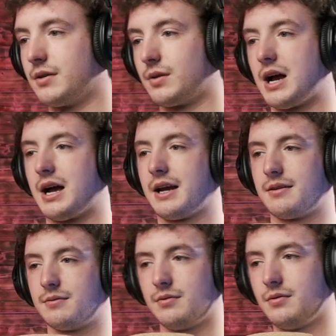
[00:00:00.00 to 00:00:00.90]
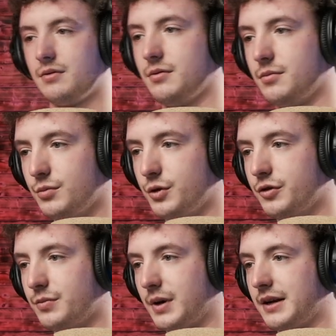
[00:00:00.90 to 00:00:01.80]
I move
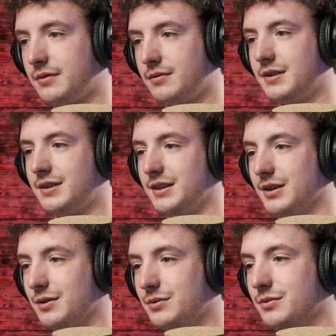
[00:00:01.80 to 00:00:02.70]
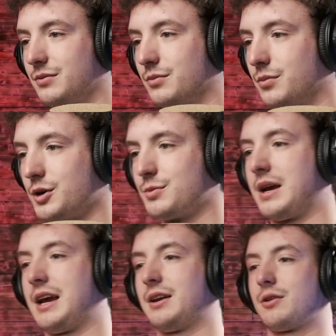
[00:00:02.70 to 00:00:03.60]
my, brush my
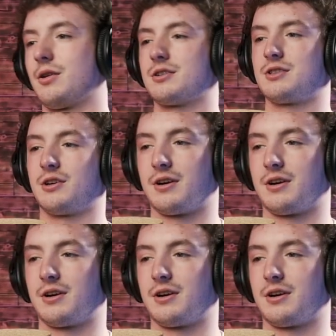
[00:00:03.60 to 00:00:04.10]
hand across it or